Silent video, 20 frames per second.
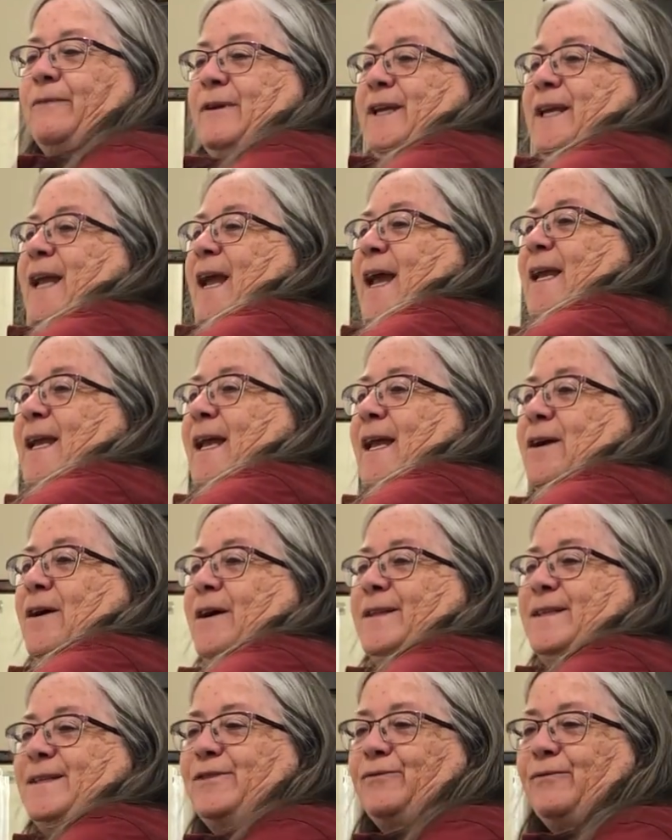yanking
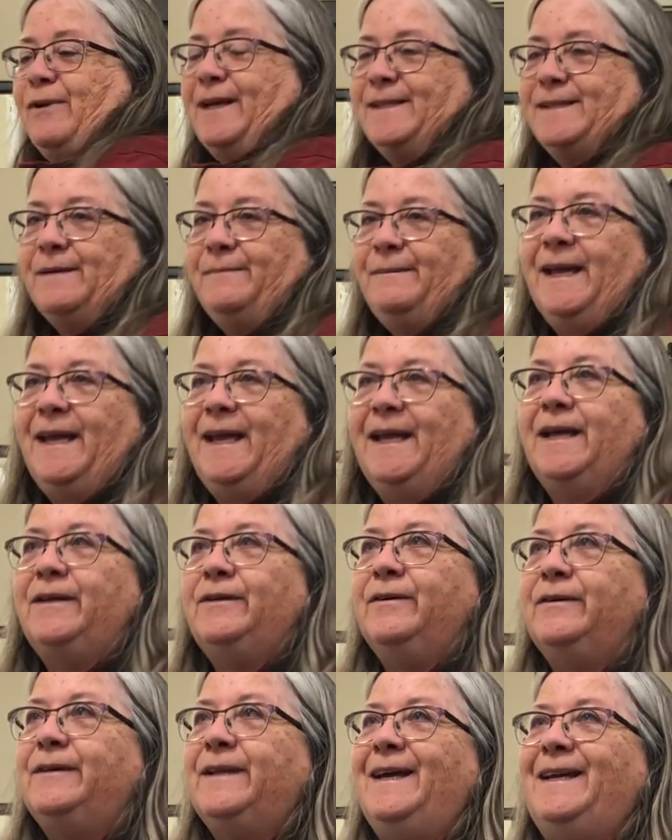on the strings and making it
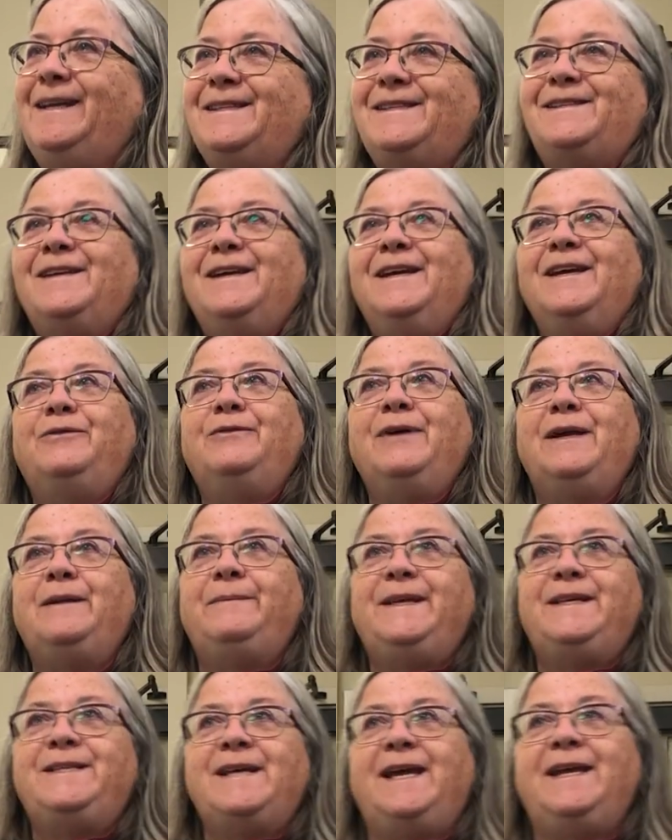look like it's
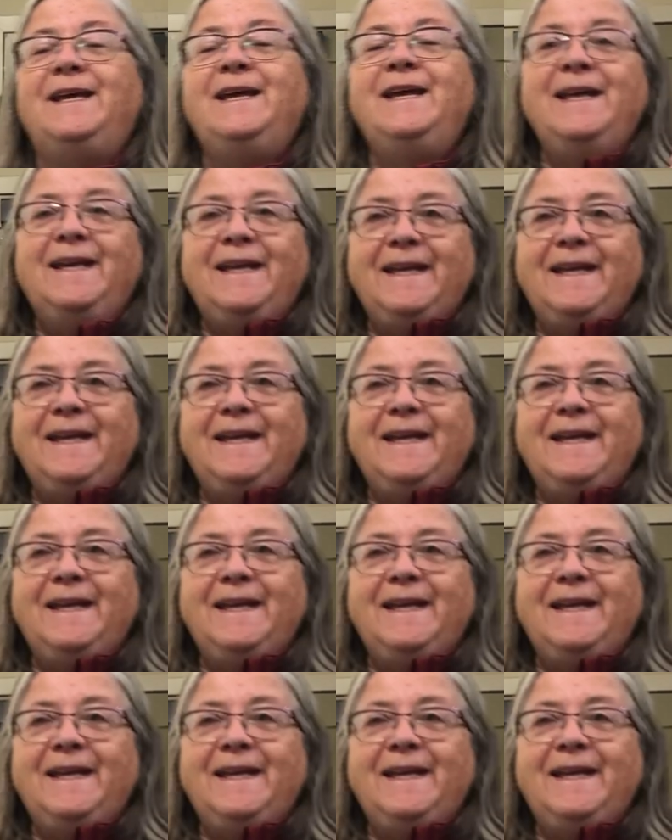incredibly tight.